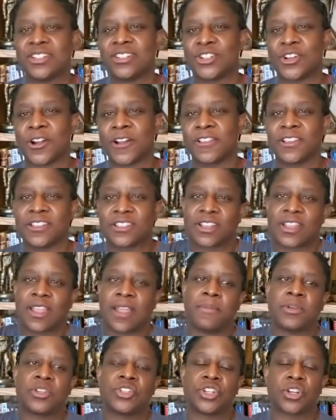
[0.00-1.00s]
chart. Let's look at how
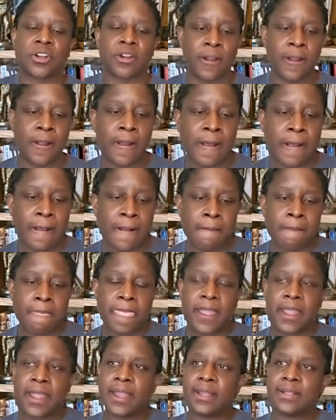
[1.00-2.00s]
much sugar.
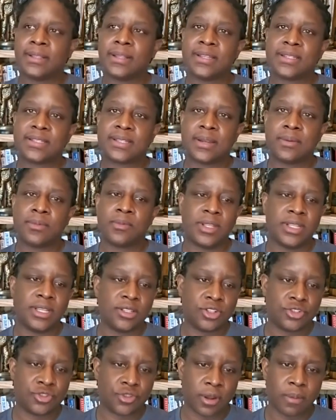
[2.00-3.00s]
And I said, we need
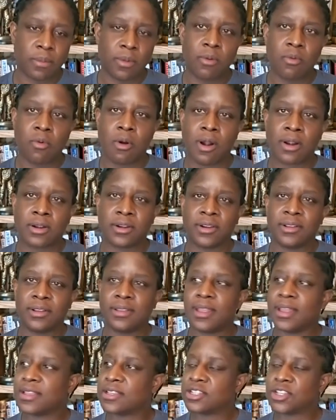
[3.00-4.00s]
to drink more water. And
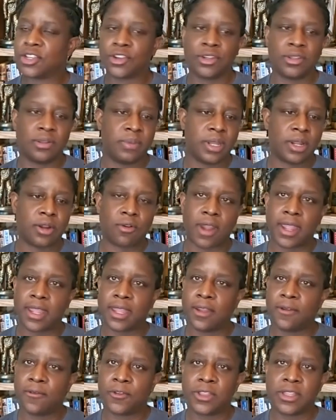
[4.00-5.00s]
I said, you're going to be
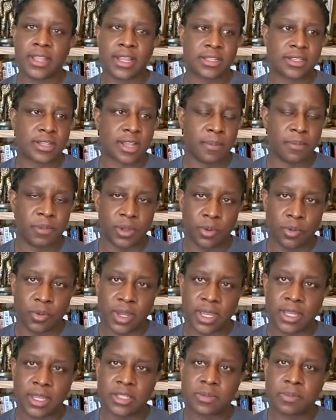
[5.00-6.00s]
cranky for the next couple of
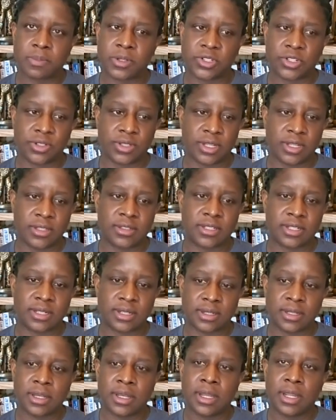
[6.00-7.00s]
weeks, but you need
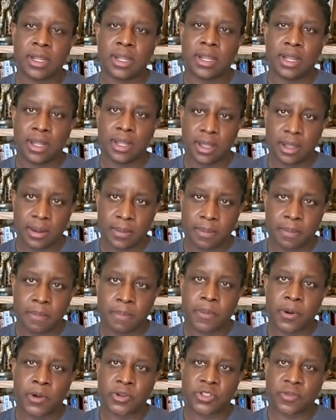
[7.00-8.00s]
to
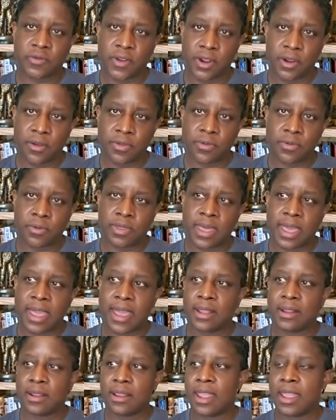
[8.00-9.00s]
persevere through
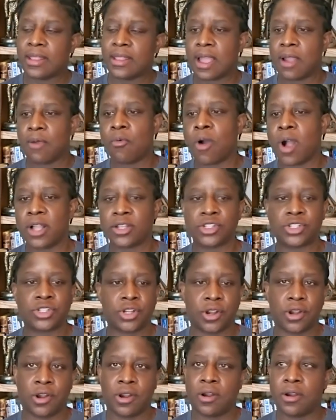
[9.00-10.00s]
that. And I watched
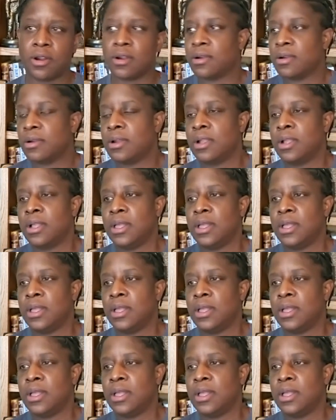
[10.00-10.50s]
her